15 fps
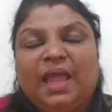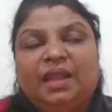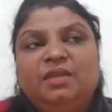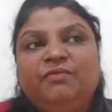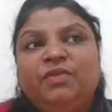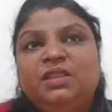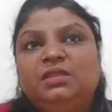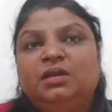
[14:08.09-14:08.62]

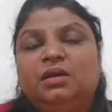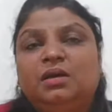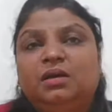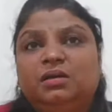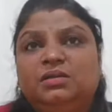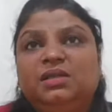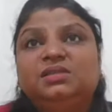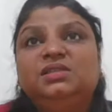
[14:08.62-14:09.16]
And with
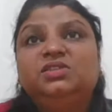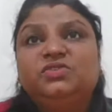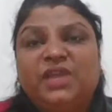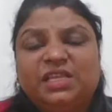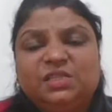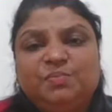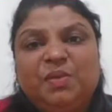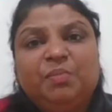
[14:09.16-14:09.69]
the
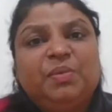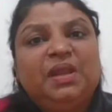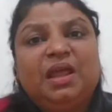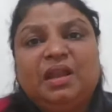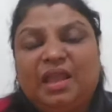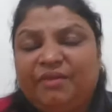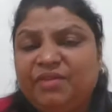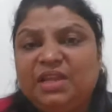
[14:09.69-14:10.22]
stress
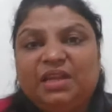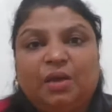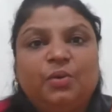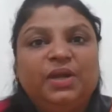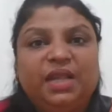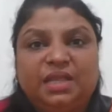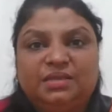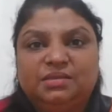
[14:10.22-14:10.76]
people are having
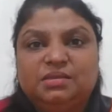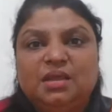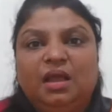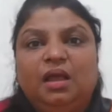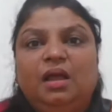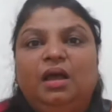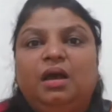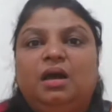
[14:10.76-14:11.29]
nowadays,
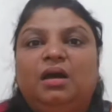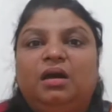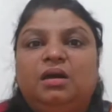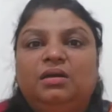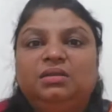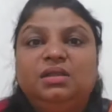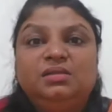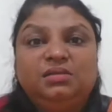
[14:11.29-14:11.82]

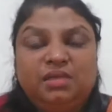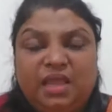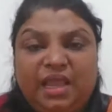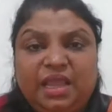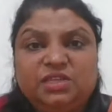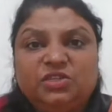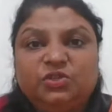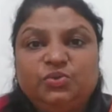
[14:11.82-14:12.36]
this
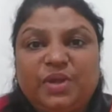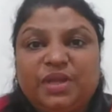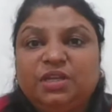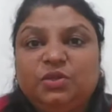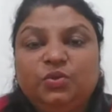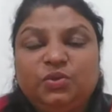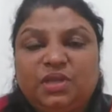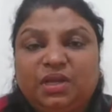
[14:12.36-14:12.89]
age
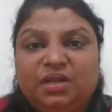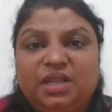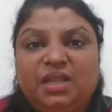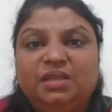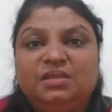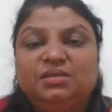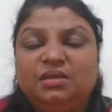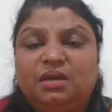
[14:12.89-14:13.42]
20 to
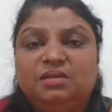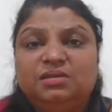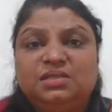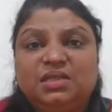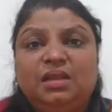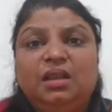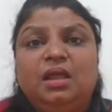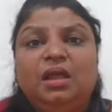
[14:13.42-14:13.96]
30 is
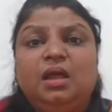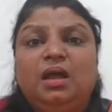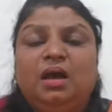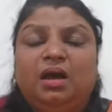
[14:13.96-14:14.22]
still